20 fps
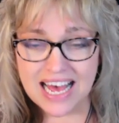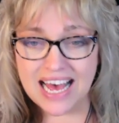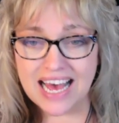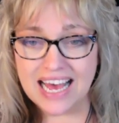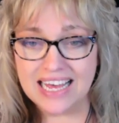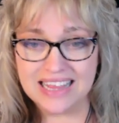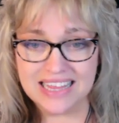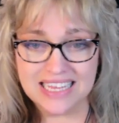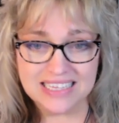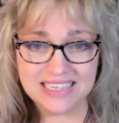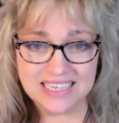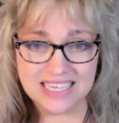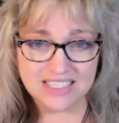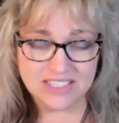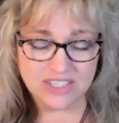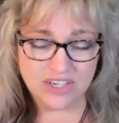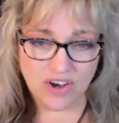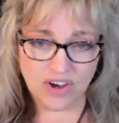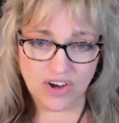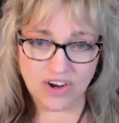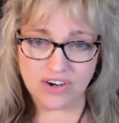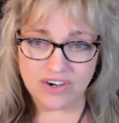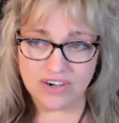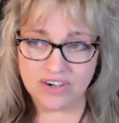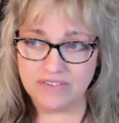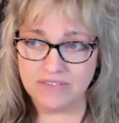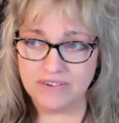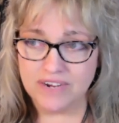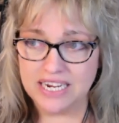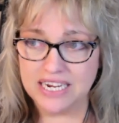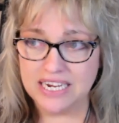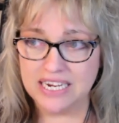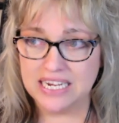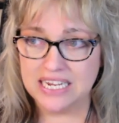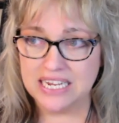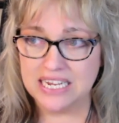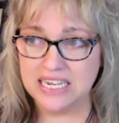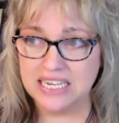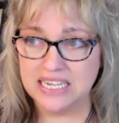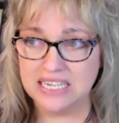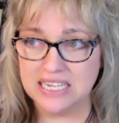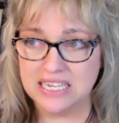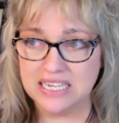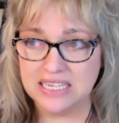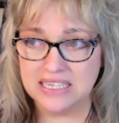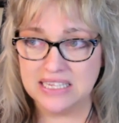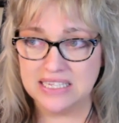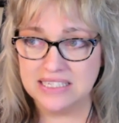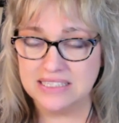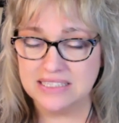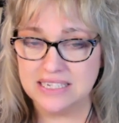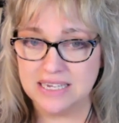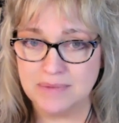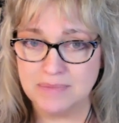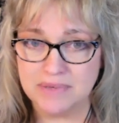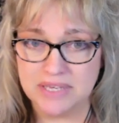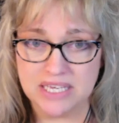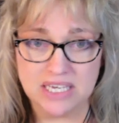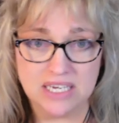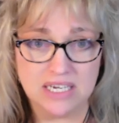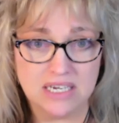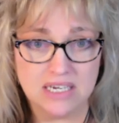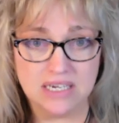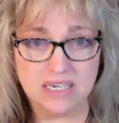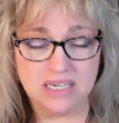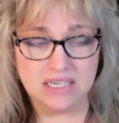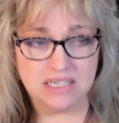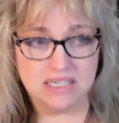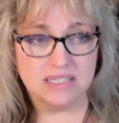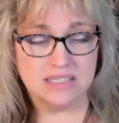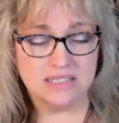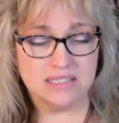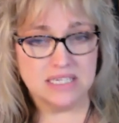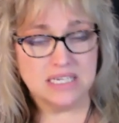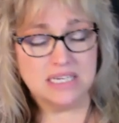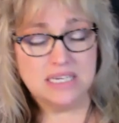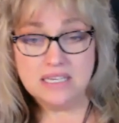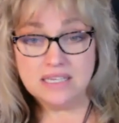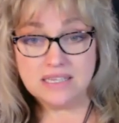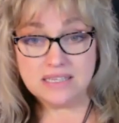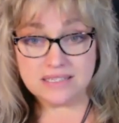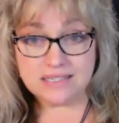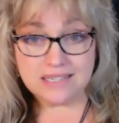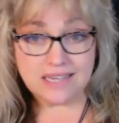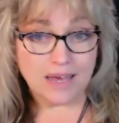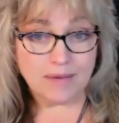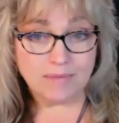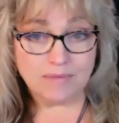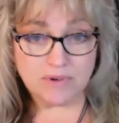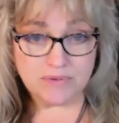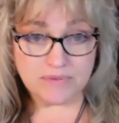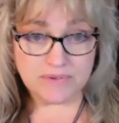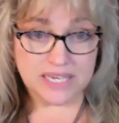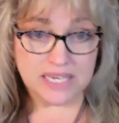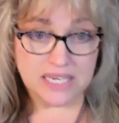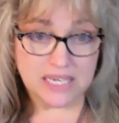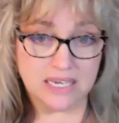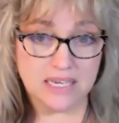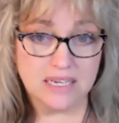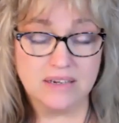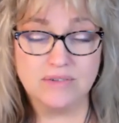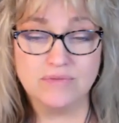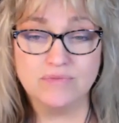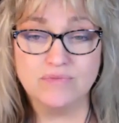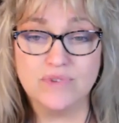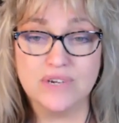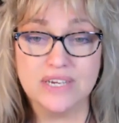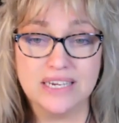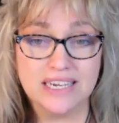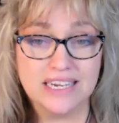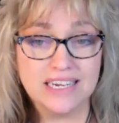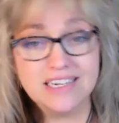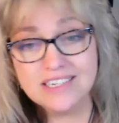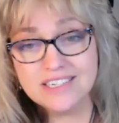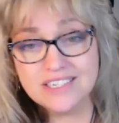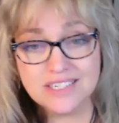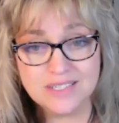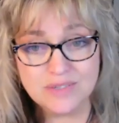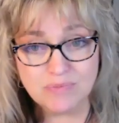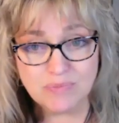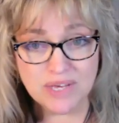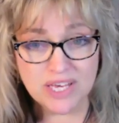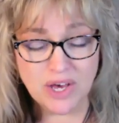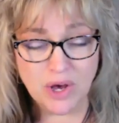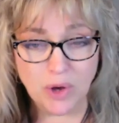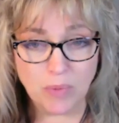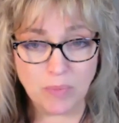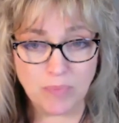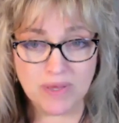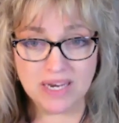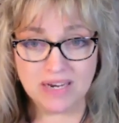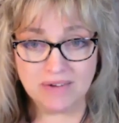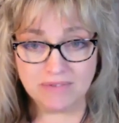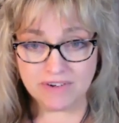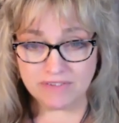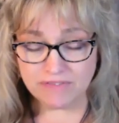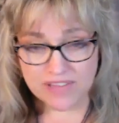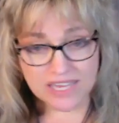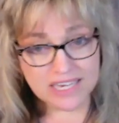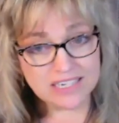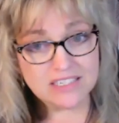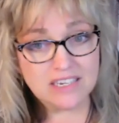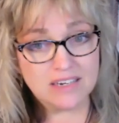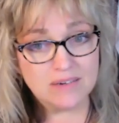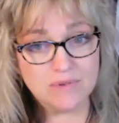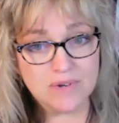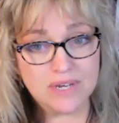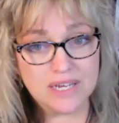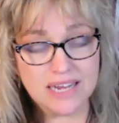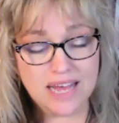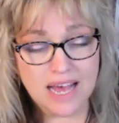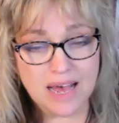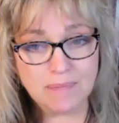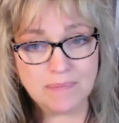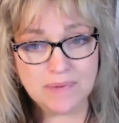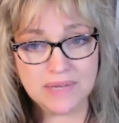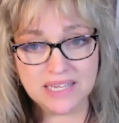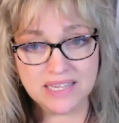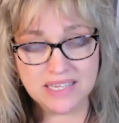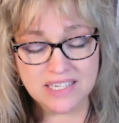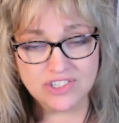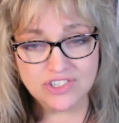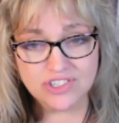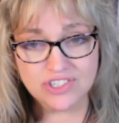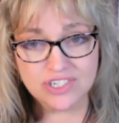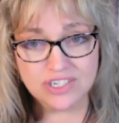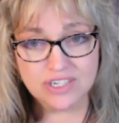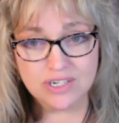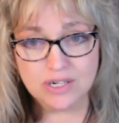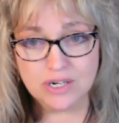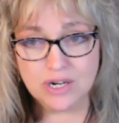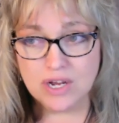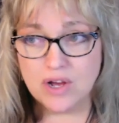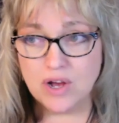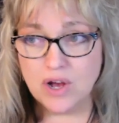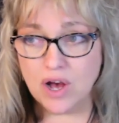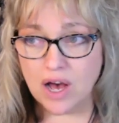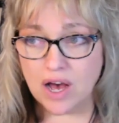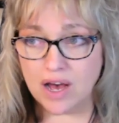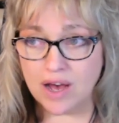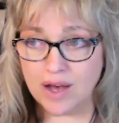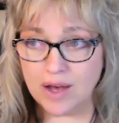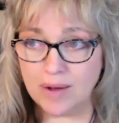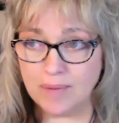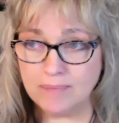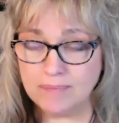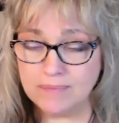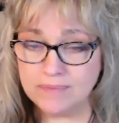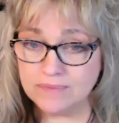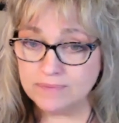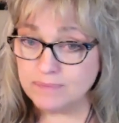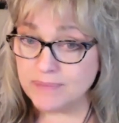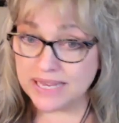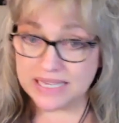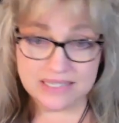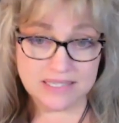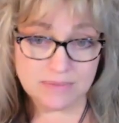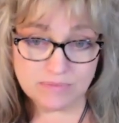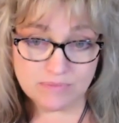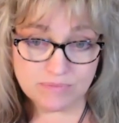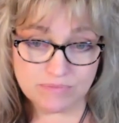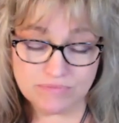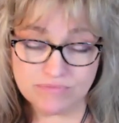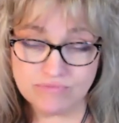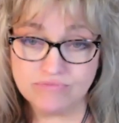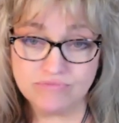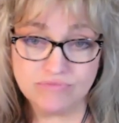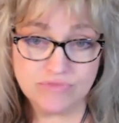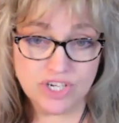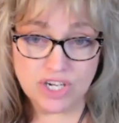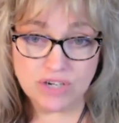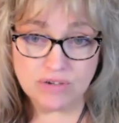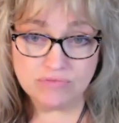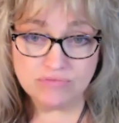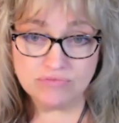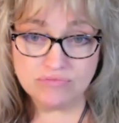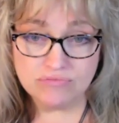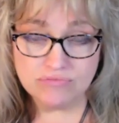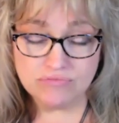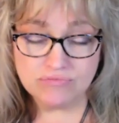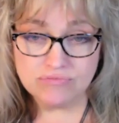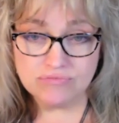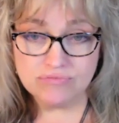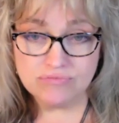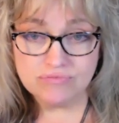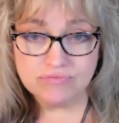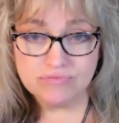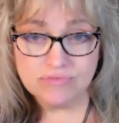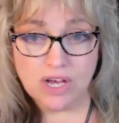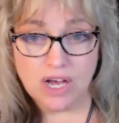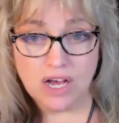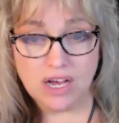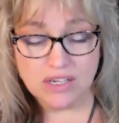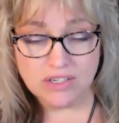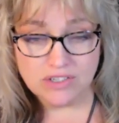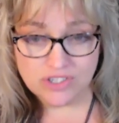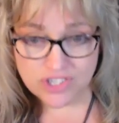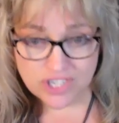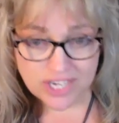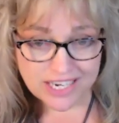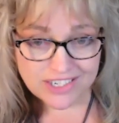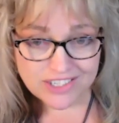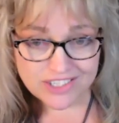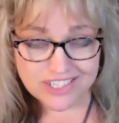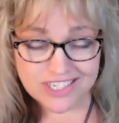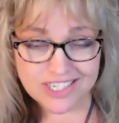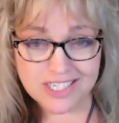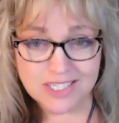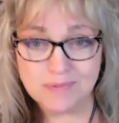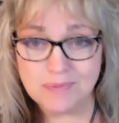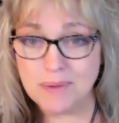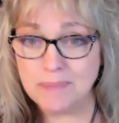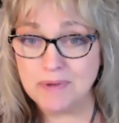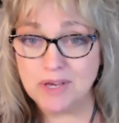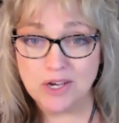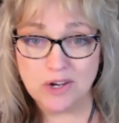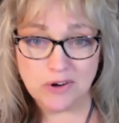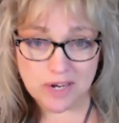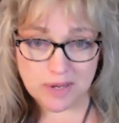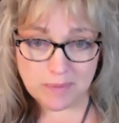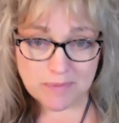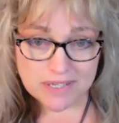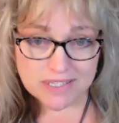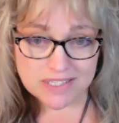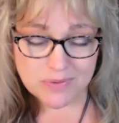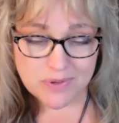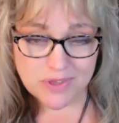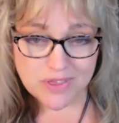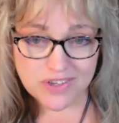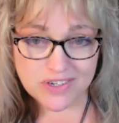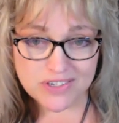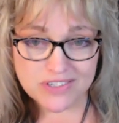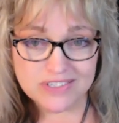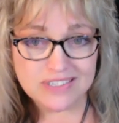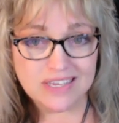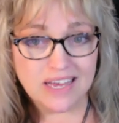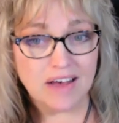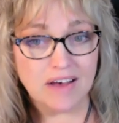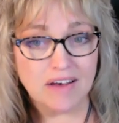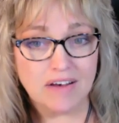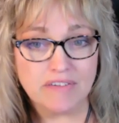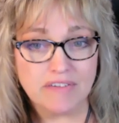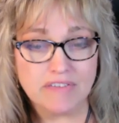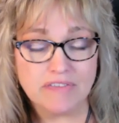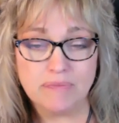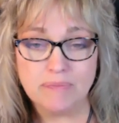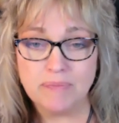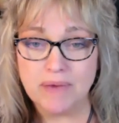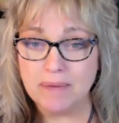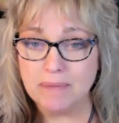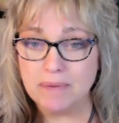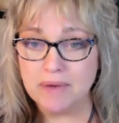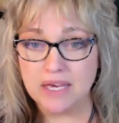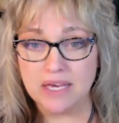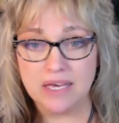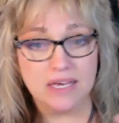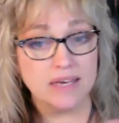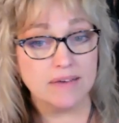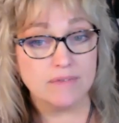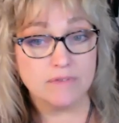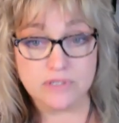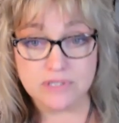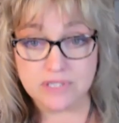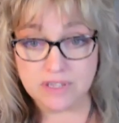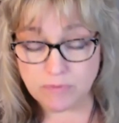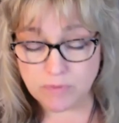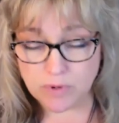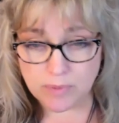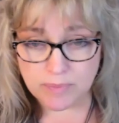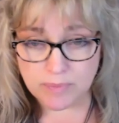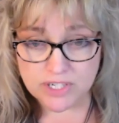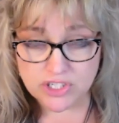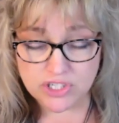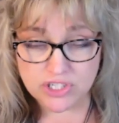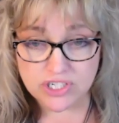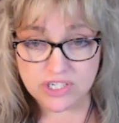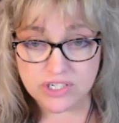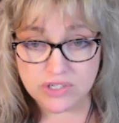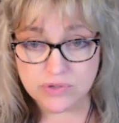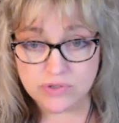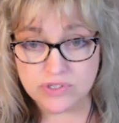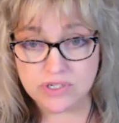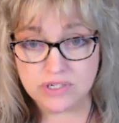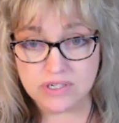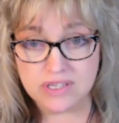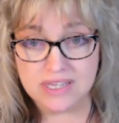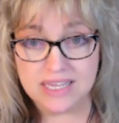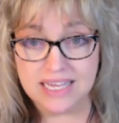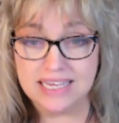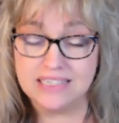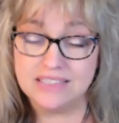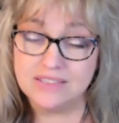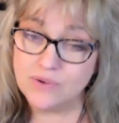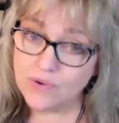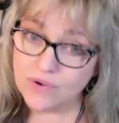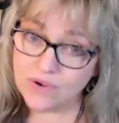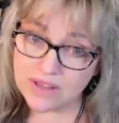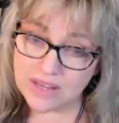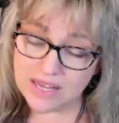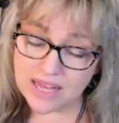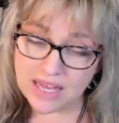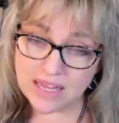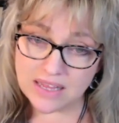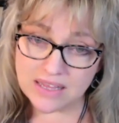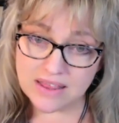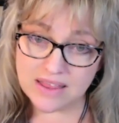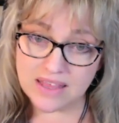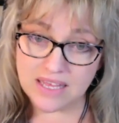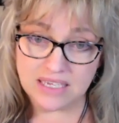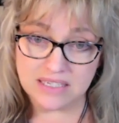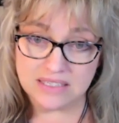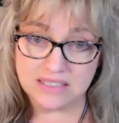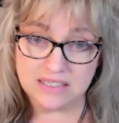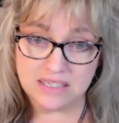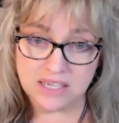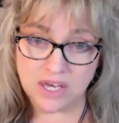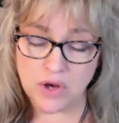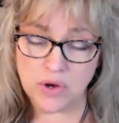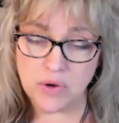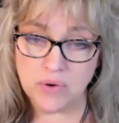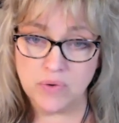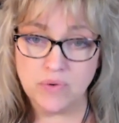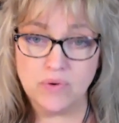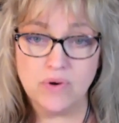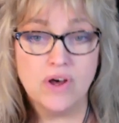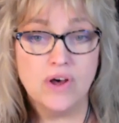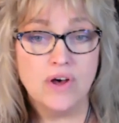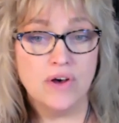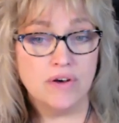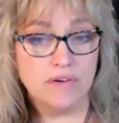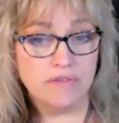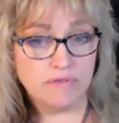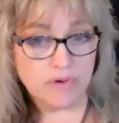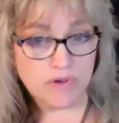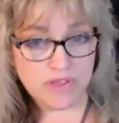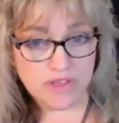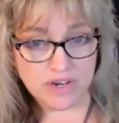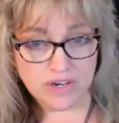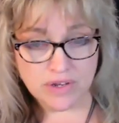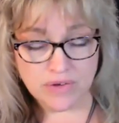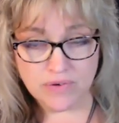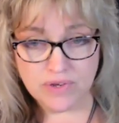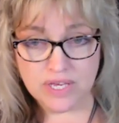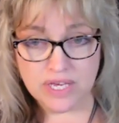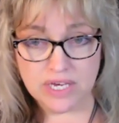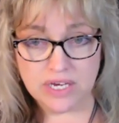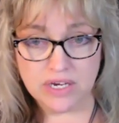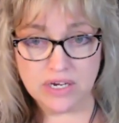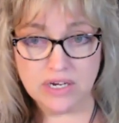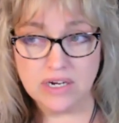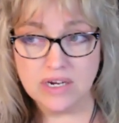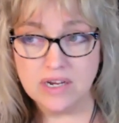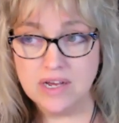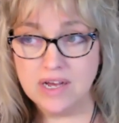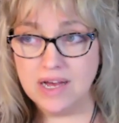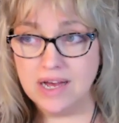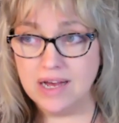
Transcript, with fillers: I think that's hard, right? And this time of year is the time where we we need to just be open and reflect on what happened this year um, make some you know changes, maybe agreements with yourself, maybe give yourself permission to do certain things or let things go for the new year.